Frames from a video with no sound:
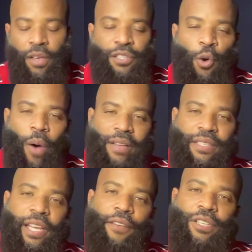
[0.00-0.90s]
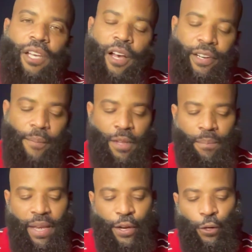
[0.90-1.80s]
So while Steve is cooking up the
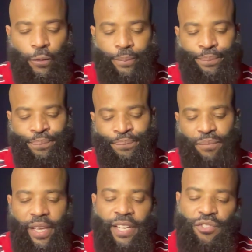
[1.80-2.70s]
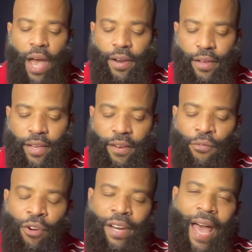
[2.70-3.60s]
meal, he's trying to
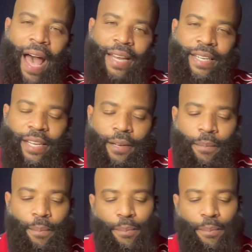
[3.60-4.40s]
run the idea